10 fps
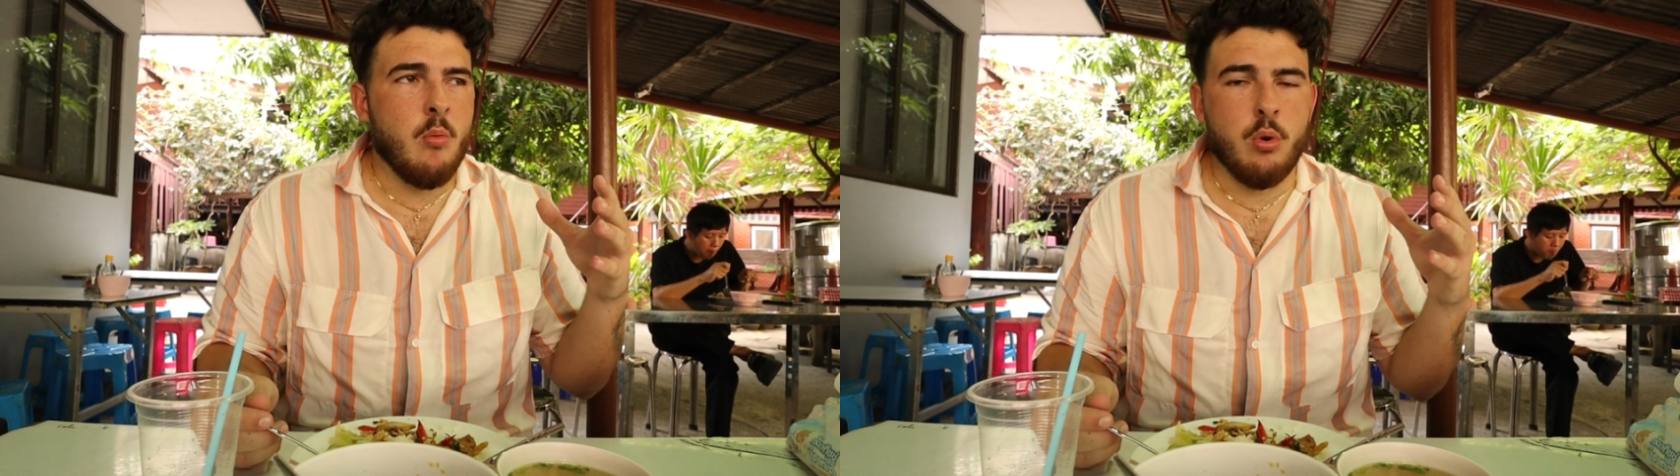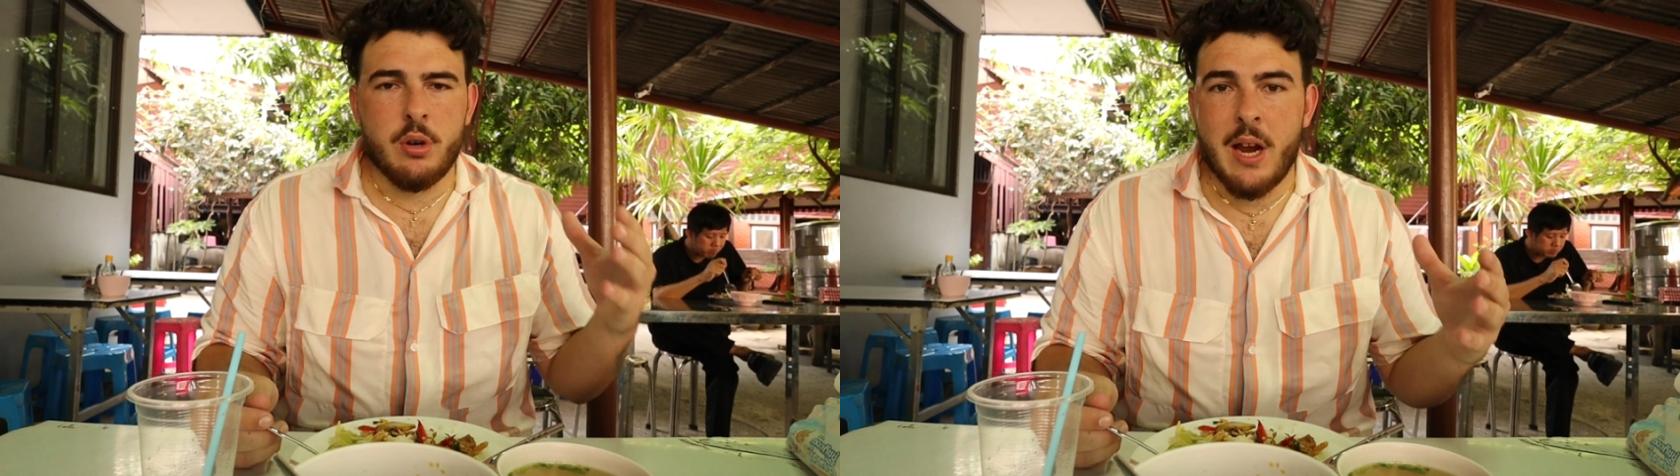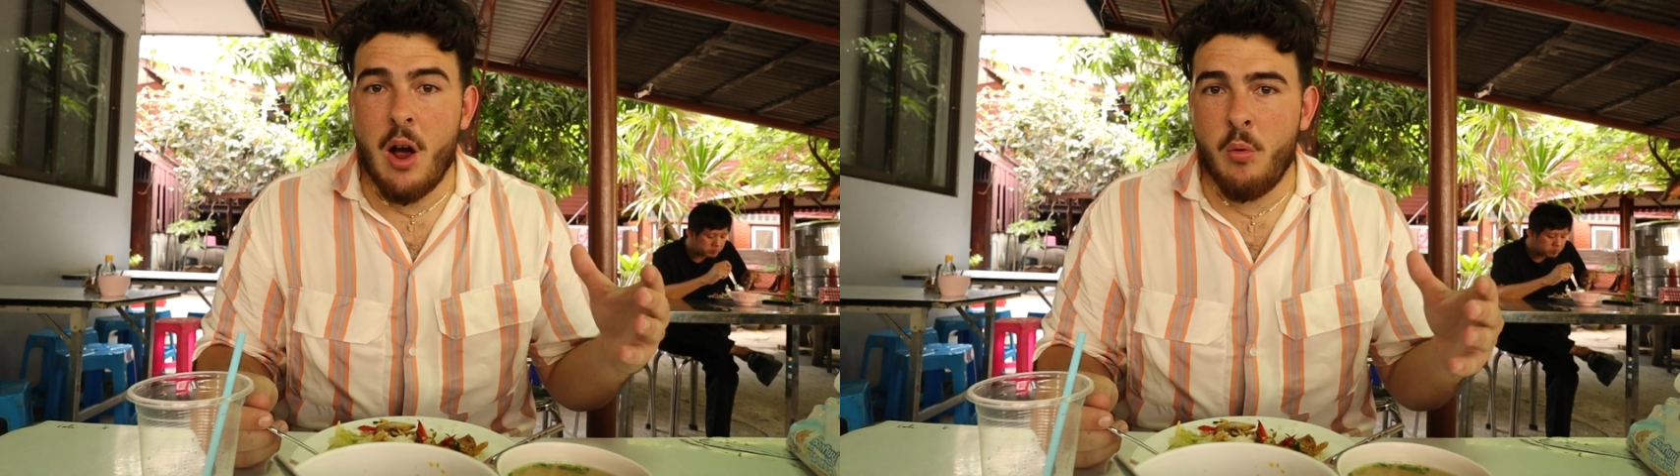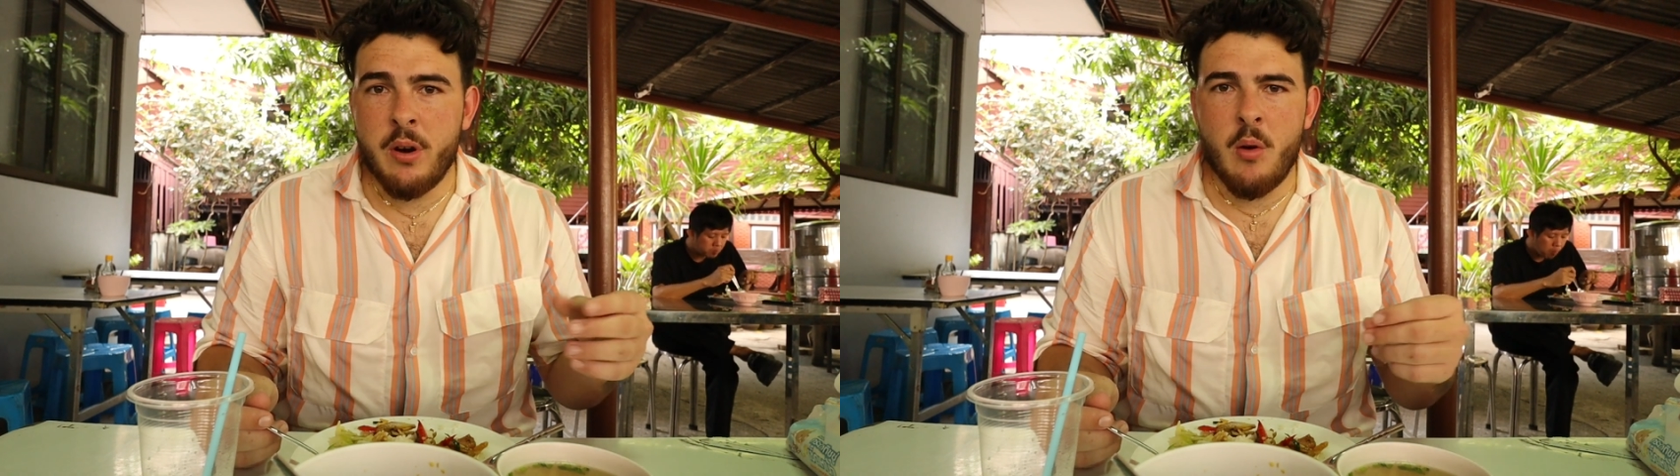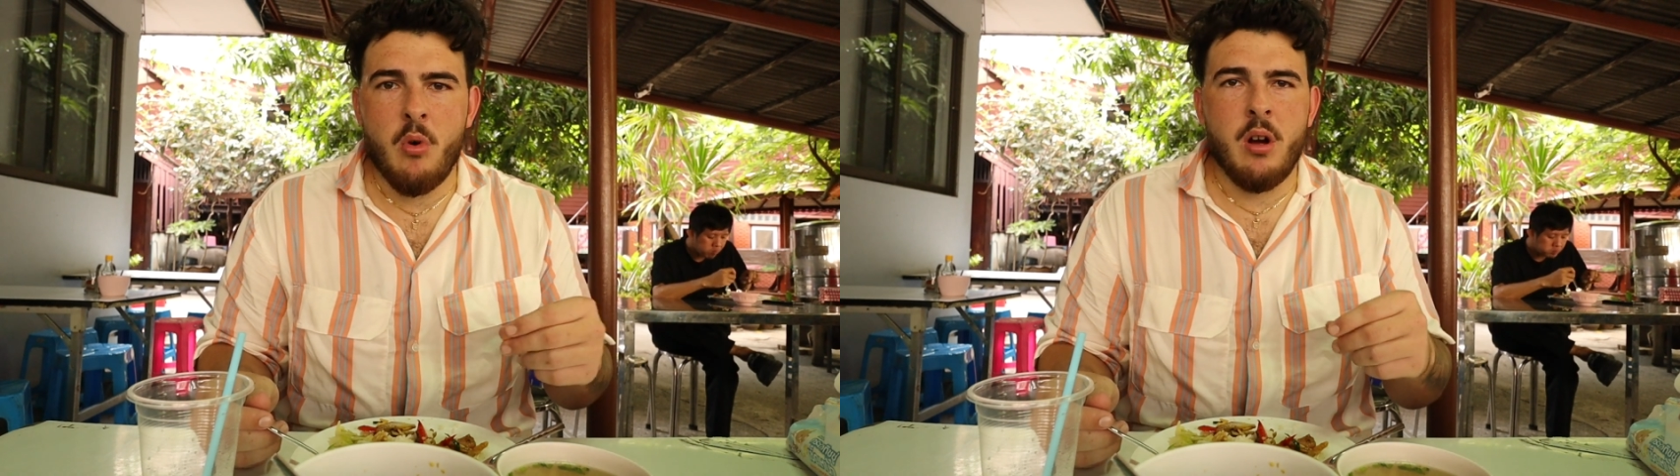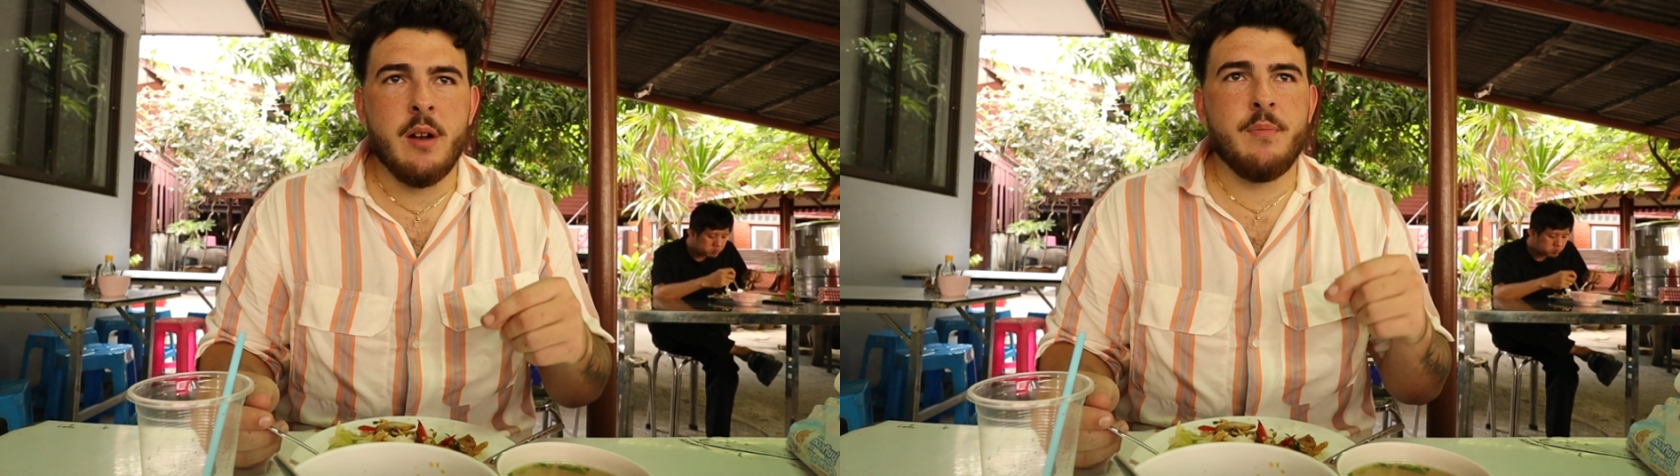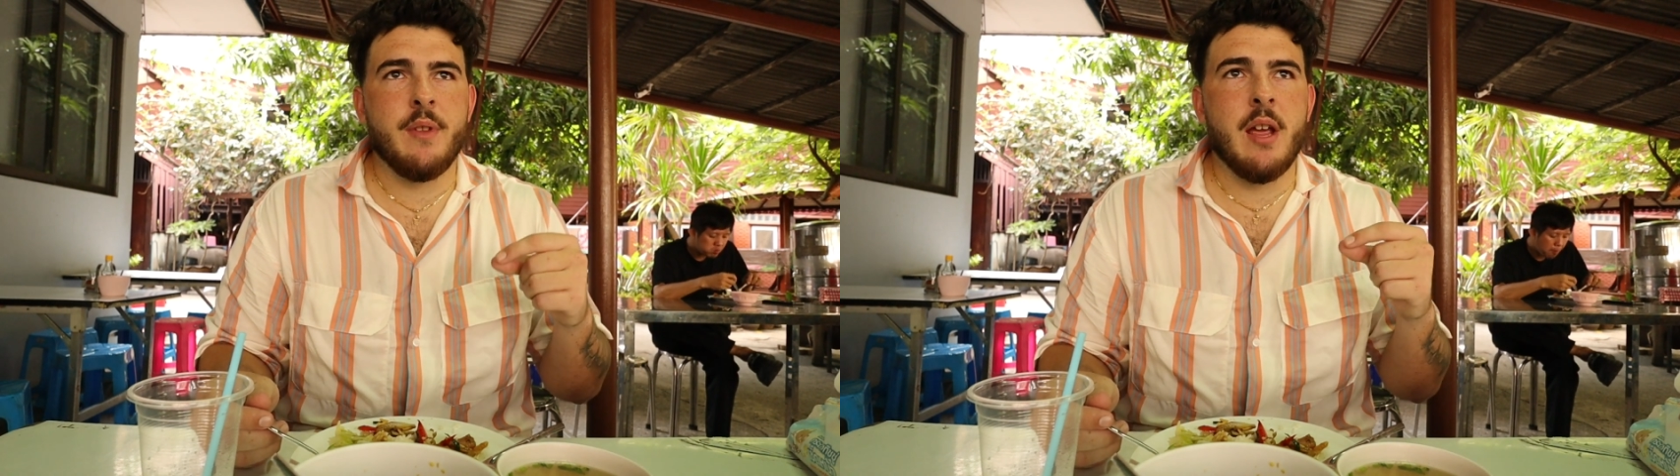work out when I want.